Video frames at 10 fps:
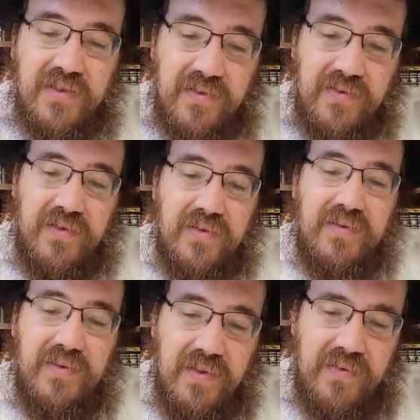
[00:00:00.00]
of
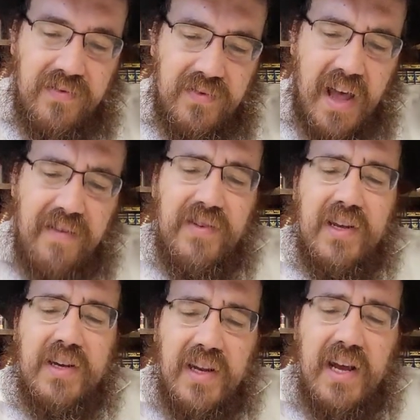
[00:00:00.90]

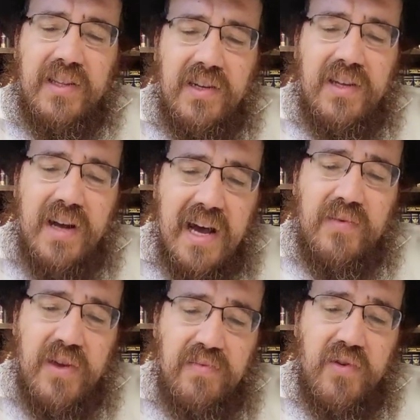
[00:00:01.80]
davening, connecting to God
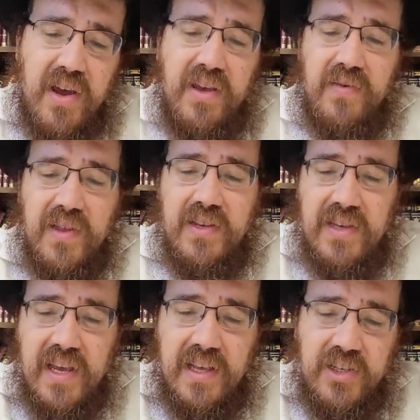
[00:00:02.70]
when you pray, when you
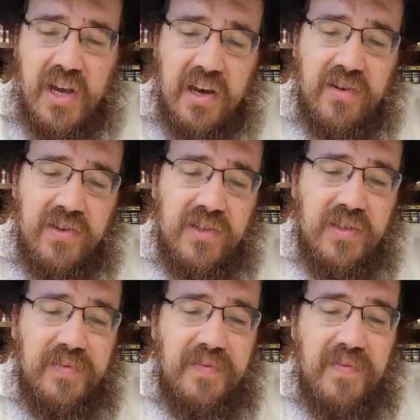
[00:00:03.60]
say the
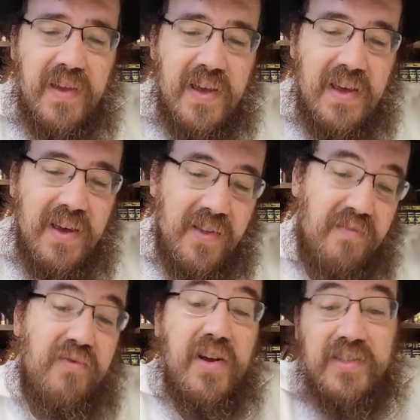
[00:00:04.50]
Shachris?
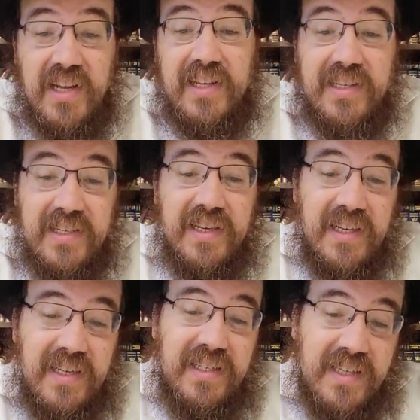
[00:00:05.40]
Well, pray is not the
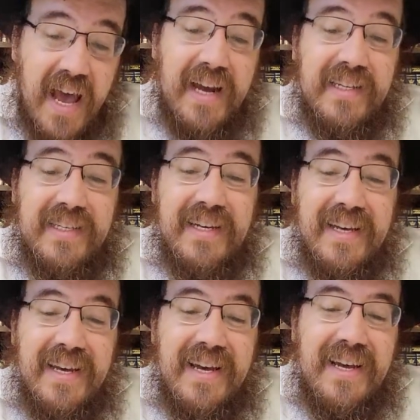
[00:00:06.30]
exact
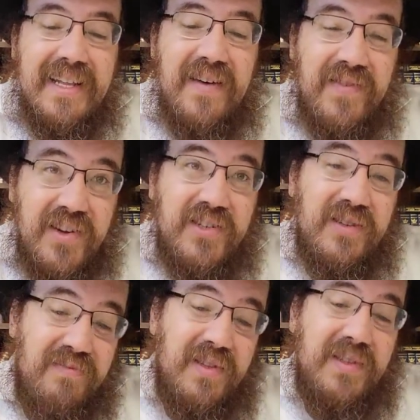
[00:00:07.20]

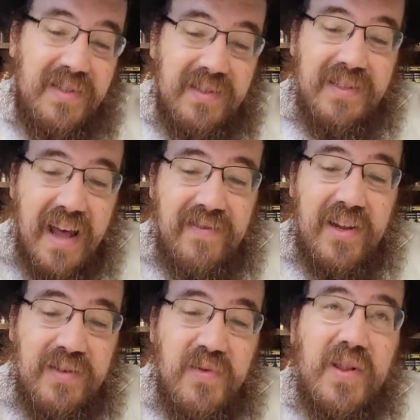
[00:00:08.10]
definition, but
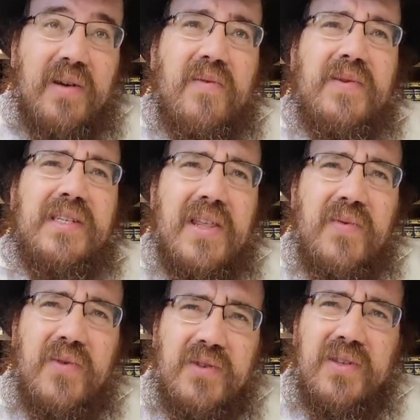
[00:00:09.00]
davening is more like when we say the
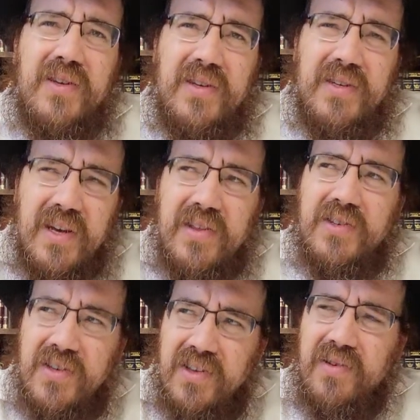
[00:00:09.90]
words in the
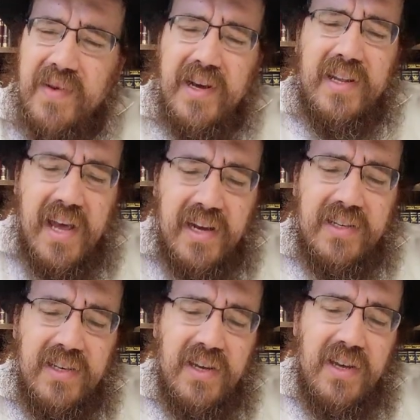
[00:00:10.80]
Siddur and we connect.